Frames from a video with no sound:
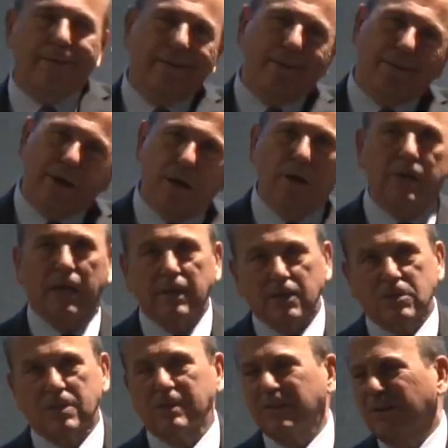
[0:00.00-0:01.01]
Yeah, yeah, yeah. Okay,
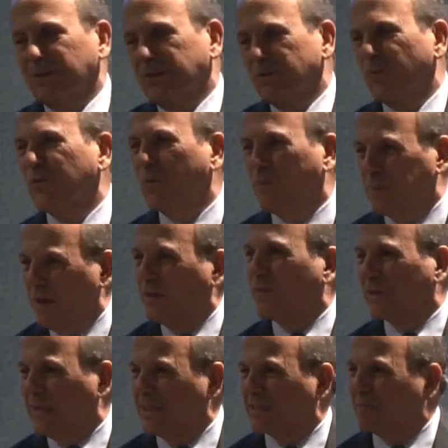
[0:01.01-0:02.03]
listen, you know, because when you're blood
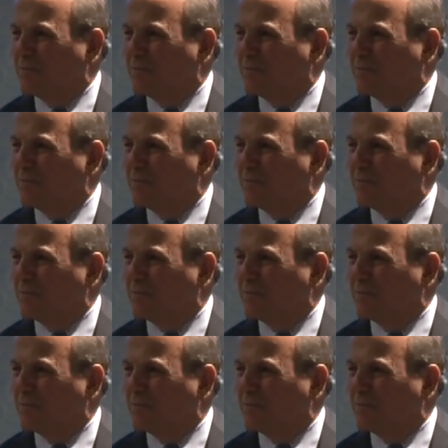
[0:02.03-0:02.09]
related,